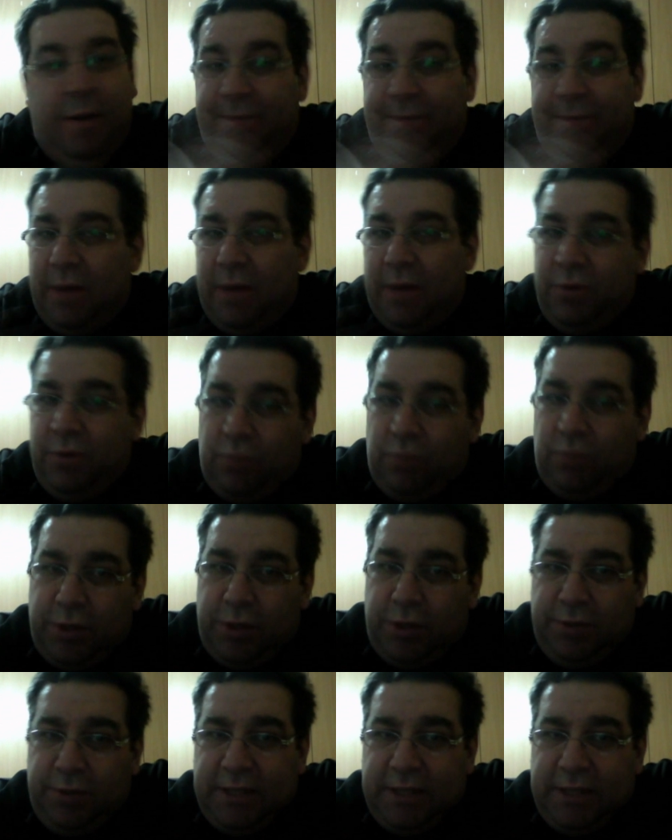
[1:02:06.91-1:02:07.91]
Now, you want
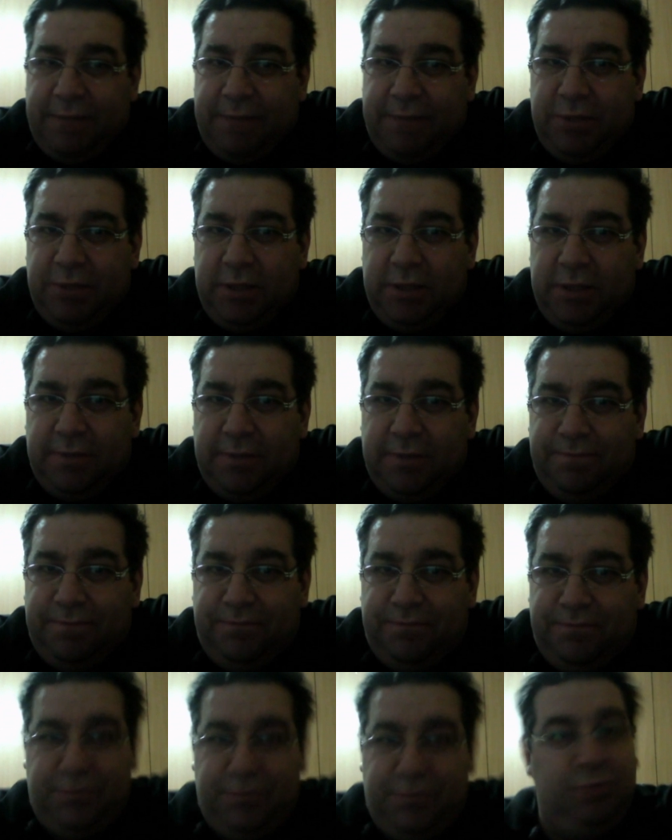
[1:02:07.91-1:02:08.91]
to accept it,
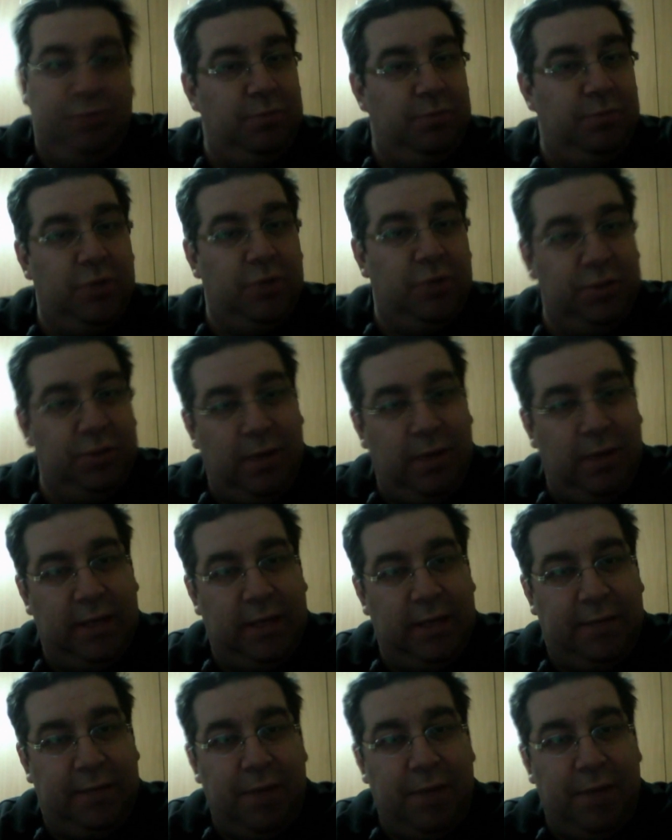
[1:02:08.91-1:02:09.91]
you are most
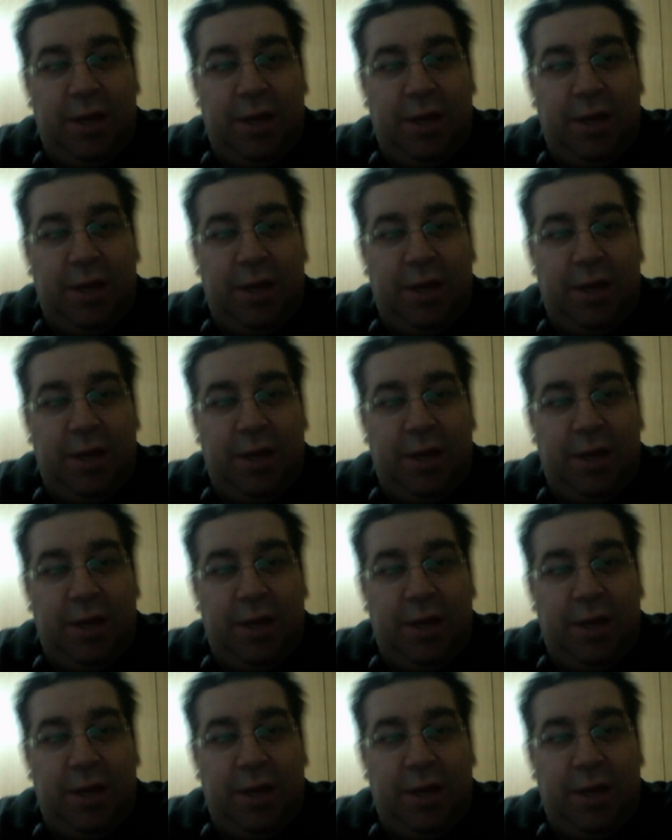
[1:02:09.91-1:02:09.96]
welcome.